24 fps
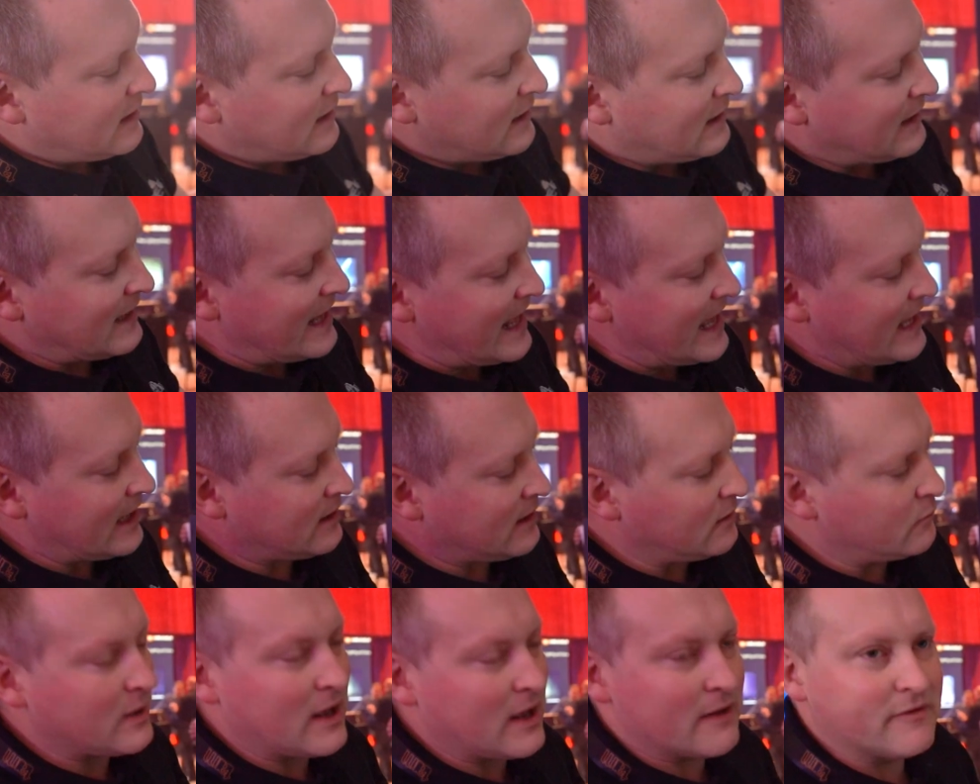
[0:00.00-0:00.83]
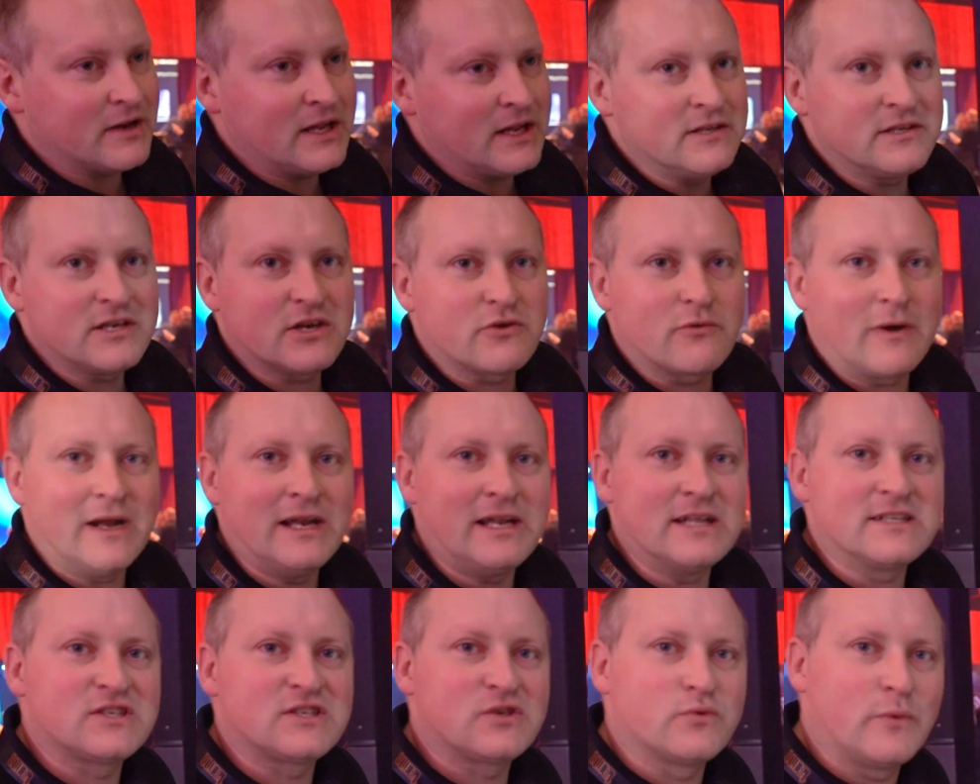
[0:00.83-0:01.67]
LAN. We have an
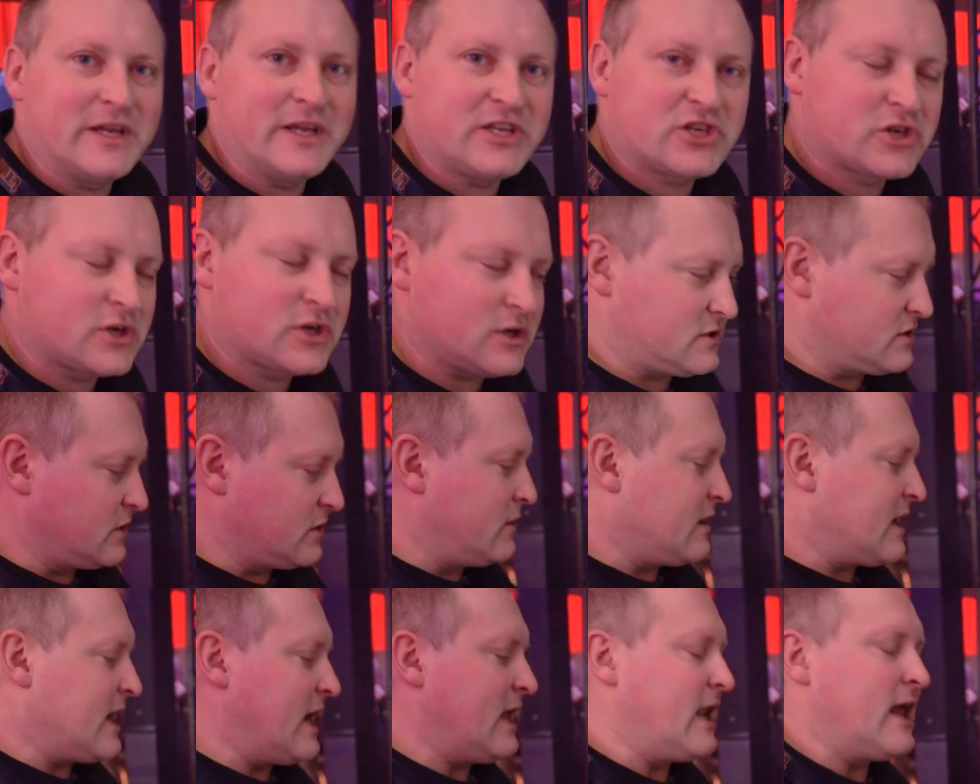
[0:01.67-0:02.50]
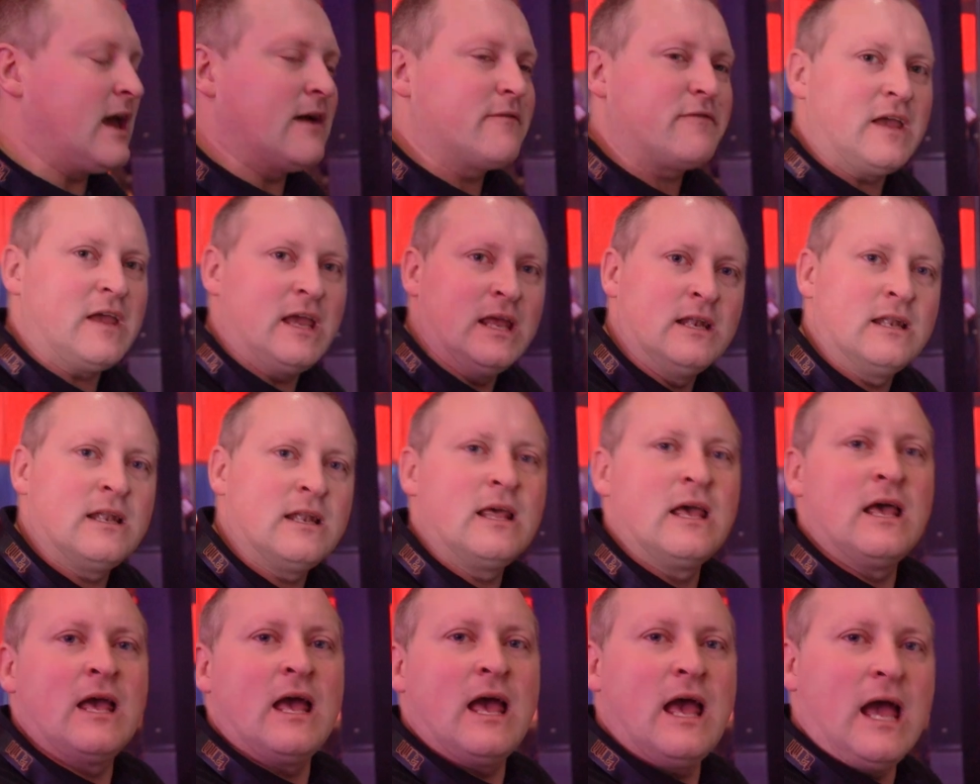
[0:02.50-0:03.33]
integrated switch, so you can have in
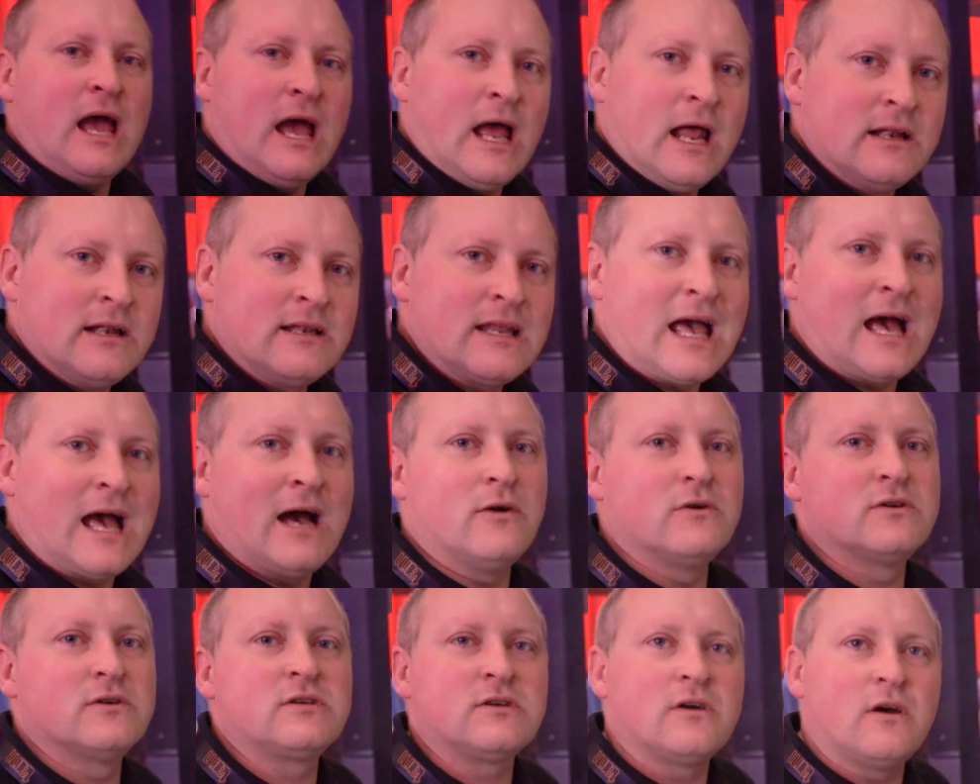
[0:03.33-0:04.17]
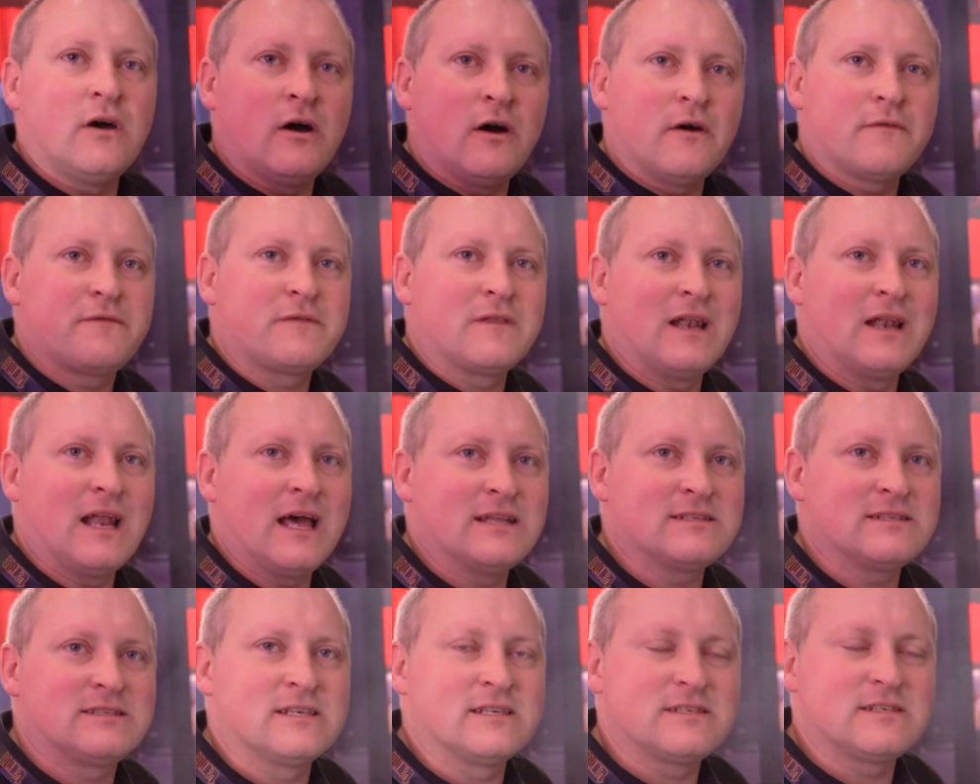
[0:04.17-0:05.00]
and out of the
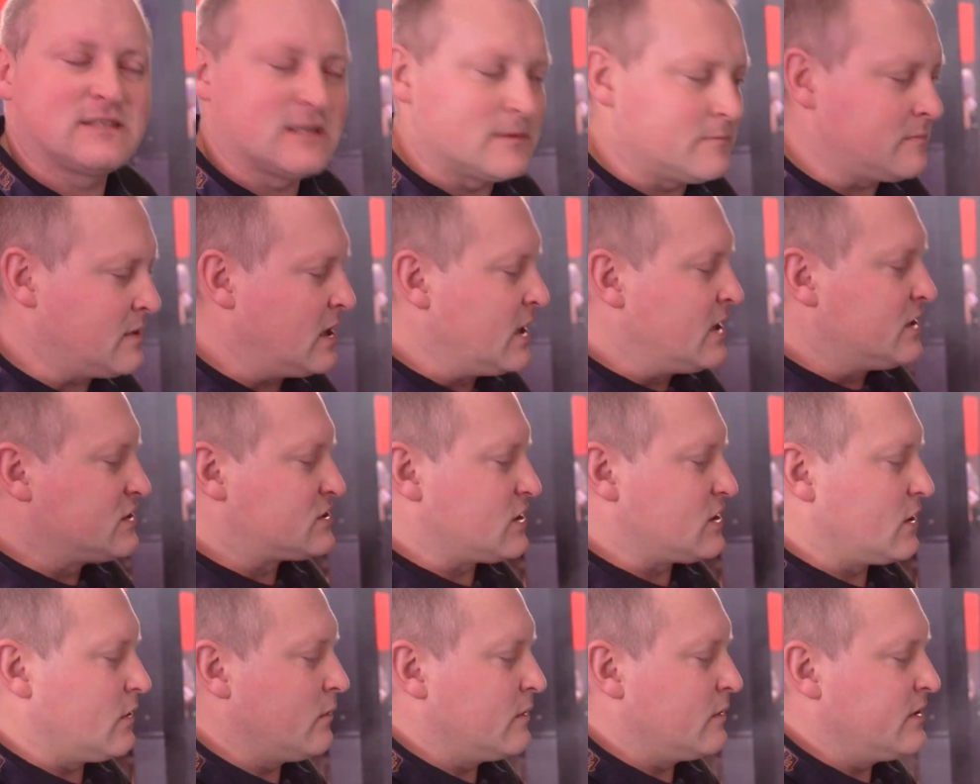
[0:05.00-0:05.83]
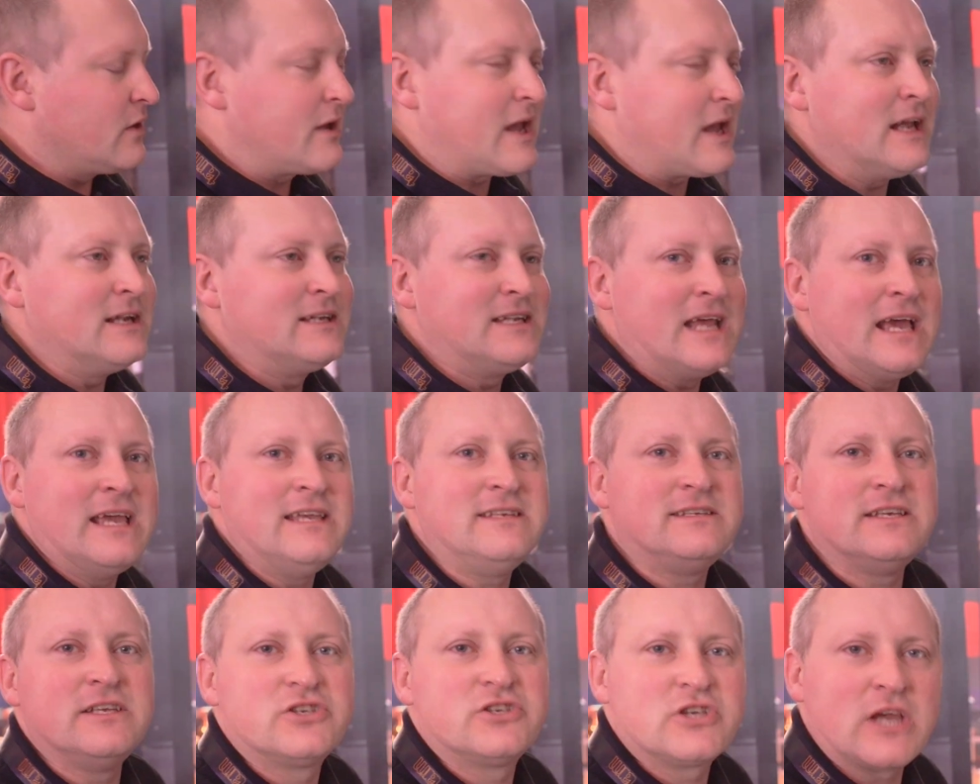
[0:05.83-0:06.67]
LAN system. So you can
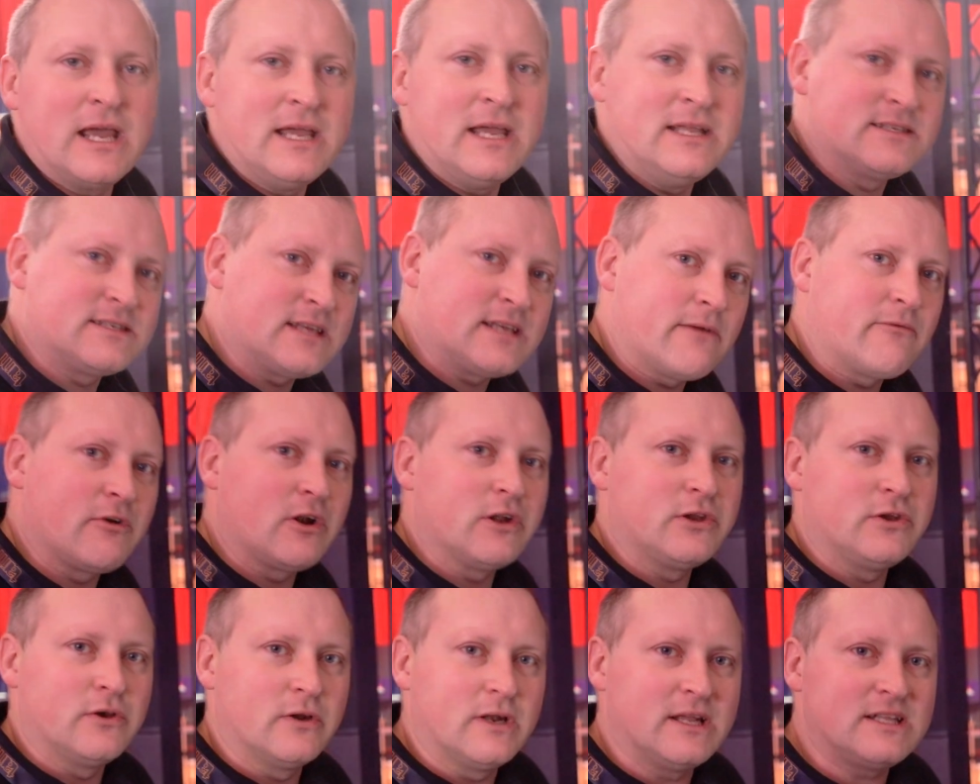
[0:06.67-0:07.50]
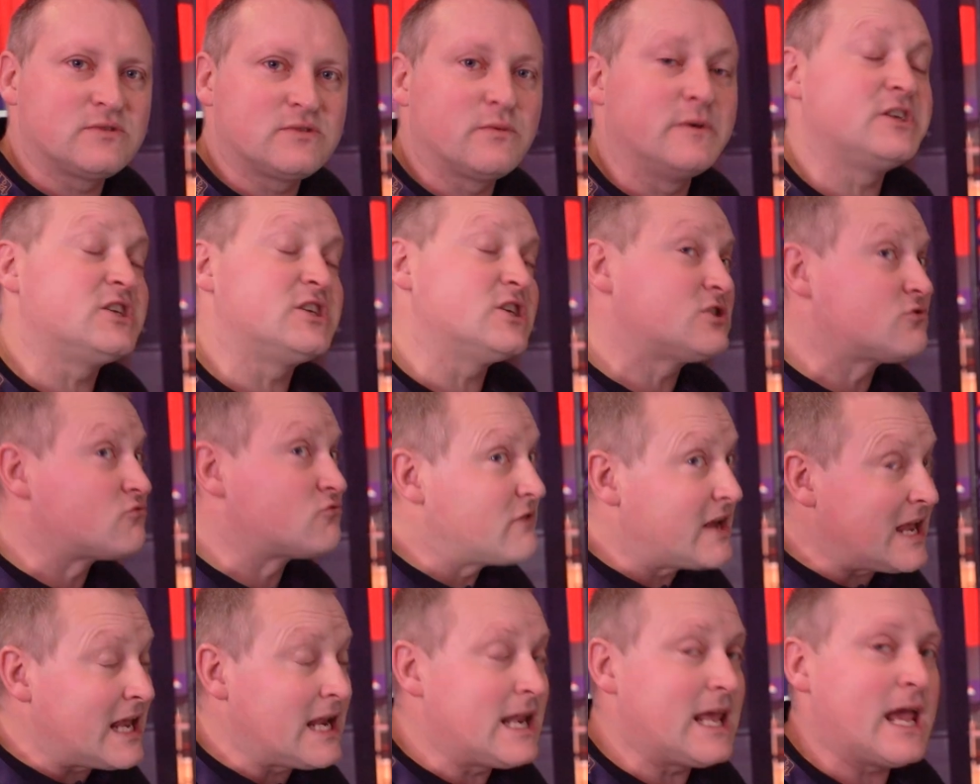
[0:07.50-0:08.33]
daisy chain several units, which is
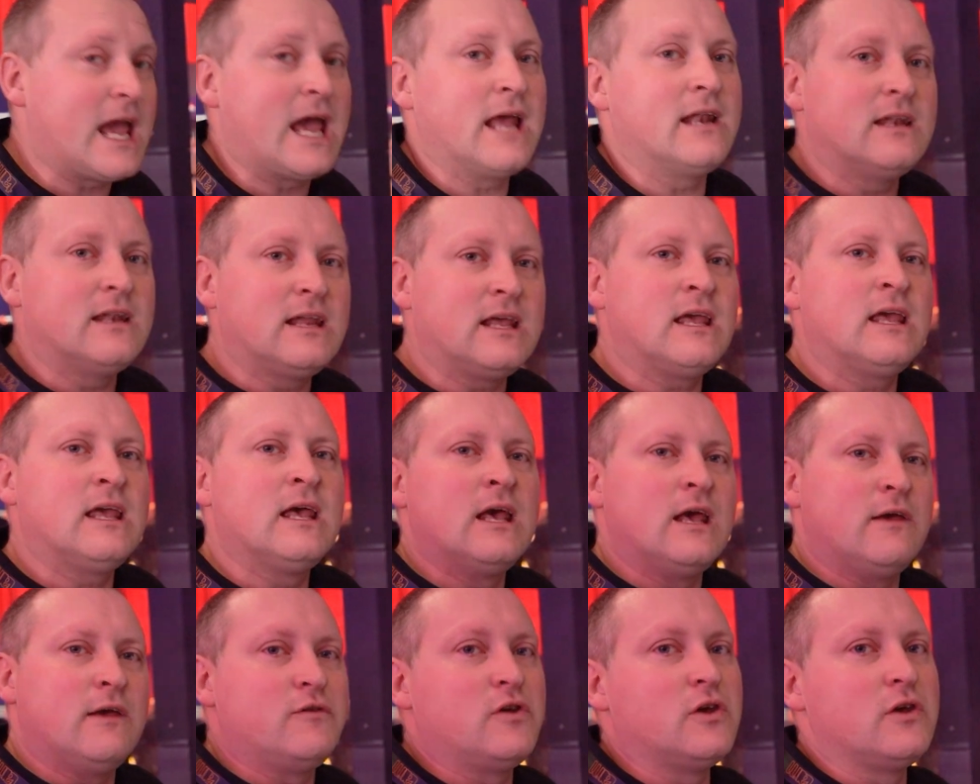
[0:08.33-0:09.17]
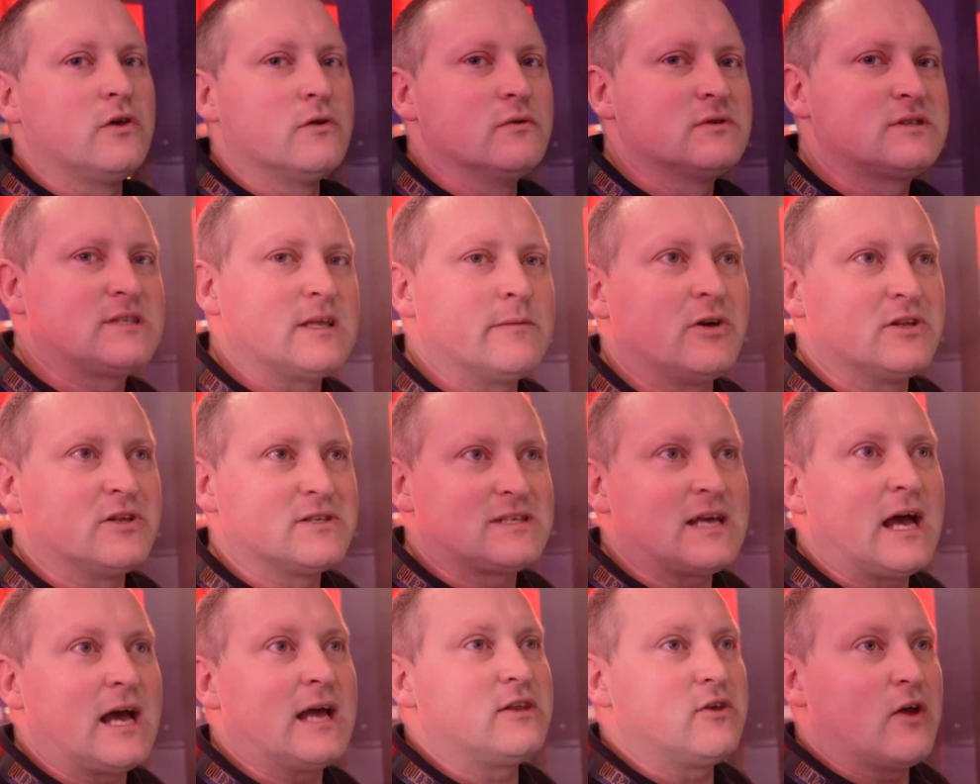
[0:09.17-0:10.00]
really handy. If you use them on
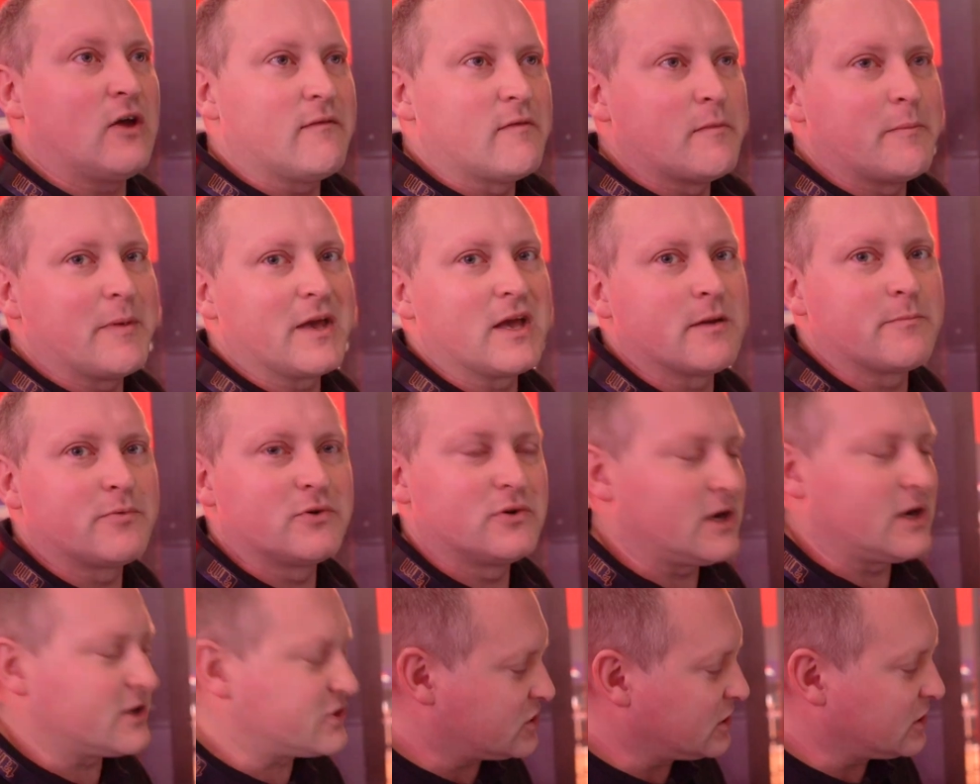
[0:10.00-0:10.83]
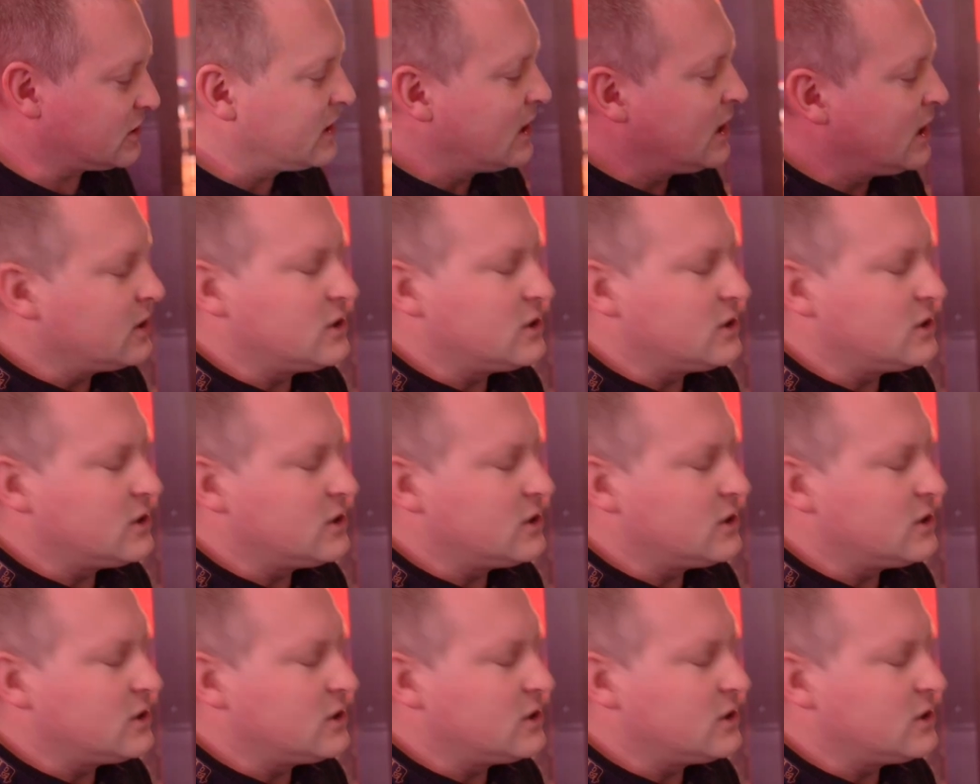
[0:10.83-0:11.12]
site, you have a bigger production.